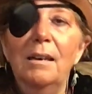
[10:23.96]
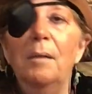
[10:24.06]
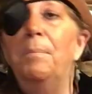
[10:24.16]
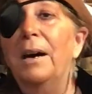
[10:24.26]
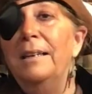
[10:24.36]

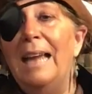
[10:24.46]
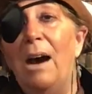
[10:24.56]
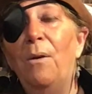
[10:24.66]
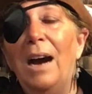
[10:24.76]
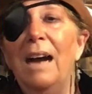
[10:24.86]
But
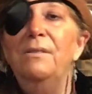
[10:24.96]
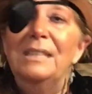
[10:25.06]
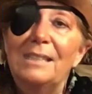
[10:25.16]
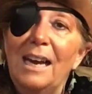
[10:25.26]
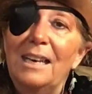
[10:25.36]
now I've
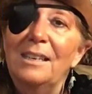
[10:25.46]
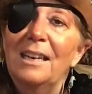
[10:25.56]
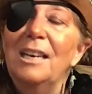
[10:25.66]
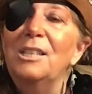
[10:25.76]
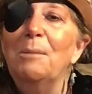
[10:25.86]
decided
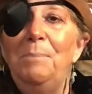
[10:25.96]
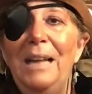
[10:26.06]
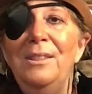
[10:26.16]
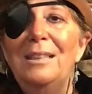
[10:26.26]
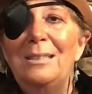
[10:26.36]
to
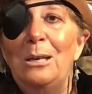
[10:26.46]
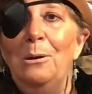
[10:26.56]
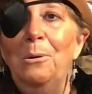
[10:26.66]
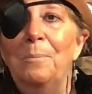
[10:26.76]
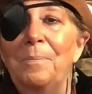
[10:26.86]
blend the
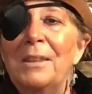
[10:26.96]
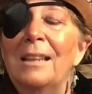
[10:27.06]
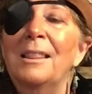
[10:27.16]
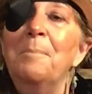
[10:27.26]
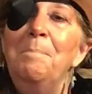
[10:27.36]
two,
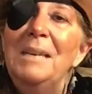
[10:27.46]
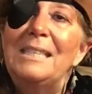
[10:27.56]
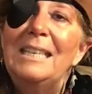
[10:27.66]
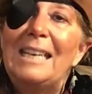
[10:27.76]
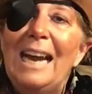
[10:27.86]
the
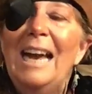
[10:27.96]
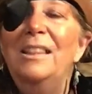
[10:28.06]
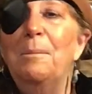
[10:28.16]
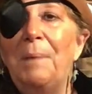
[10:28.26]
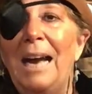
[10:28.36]
mystic
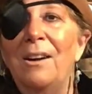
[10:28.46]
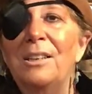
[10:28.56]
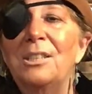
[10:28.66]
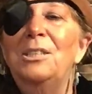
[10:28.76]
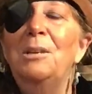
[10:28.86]
and the
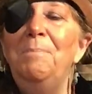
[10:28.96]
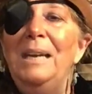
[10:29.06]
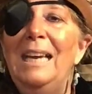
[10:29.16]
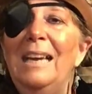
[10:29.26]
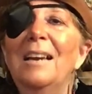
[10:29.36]
pirate, to
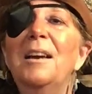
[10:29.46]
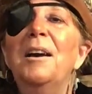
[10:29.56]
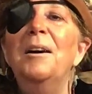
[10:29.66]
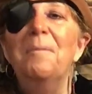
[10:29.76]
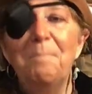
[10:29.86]
be
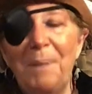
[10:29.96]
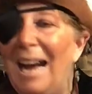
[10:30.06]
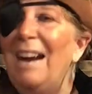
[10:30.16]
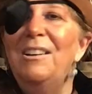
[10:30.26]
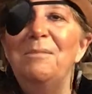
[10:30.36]

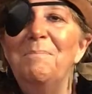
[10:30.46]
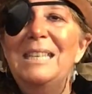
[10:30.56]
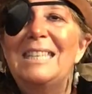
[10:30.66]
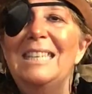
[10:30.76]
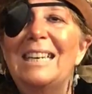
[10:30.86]
Pirate
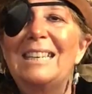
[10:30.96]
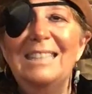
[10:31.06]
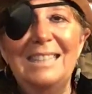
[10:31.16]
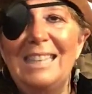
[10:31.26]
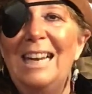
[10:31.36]
Mystic,
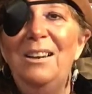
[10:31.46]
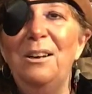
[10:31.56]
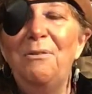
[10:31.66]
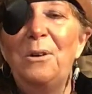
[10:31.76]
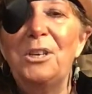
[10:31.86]
Sailor
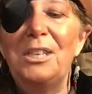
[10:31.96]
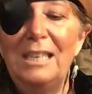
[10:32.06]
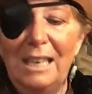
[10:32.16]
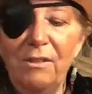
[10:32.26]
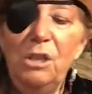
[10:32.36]
of
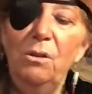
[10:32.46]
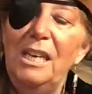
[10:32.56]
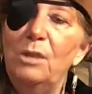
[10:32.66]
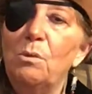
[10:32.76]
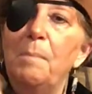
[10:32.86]
Fortune, giving you
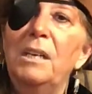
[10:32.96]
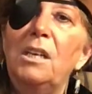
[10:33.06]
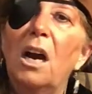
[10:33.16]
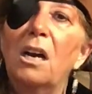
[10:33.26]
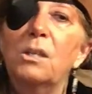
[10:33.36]
these rum and
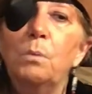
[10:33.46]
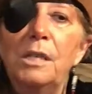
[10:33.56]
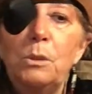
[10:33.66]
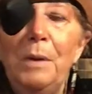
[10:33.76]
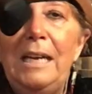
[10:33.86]
cards
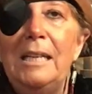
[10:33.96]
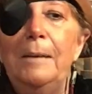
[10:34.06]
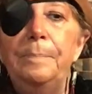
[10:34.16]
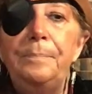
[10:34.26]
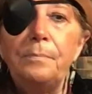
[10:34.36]
once
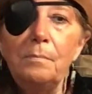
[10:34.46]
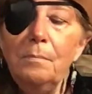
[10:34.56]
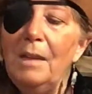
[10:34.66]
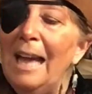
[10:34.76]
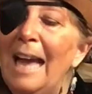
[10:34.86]
weekly.
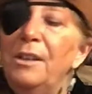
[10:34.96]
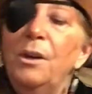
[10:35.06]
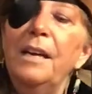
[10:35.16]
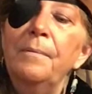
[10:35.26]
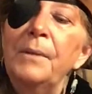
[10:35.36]
And know
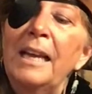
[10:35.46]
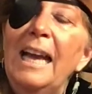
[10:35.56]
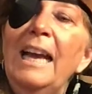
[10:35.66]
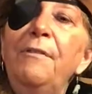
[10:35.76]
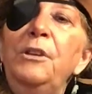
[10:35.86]
ya,
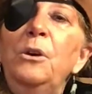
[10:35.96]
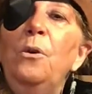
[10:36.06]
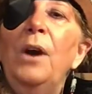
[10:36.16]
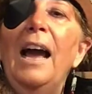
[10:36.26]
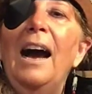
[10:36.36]
if you